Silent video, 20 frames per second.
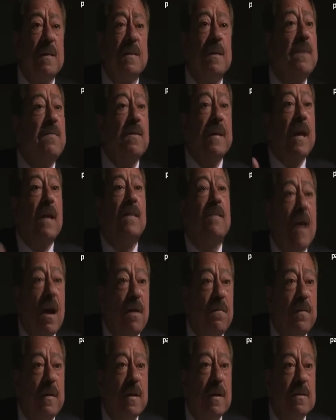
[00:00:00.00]
even
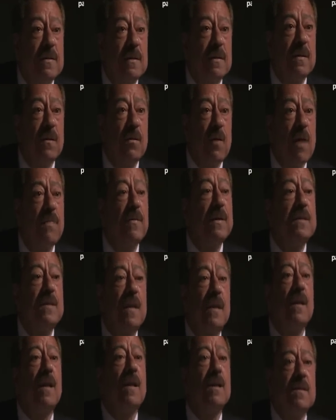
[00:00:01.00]
Gaddafi is, having
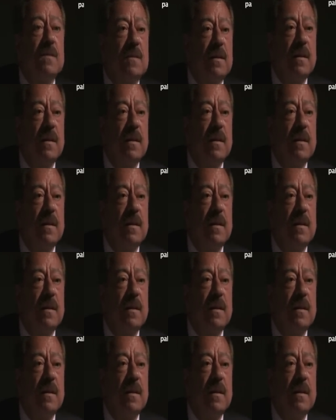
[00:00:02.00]
journalists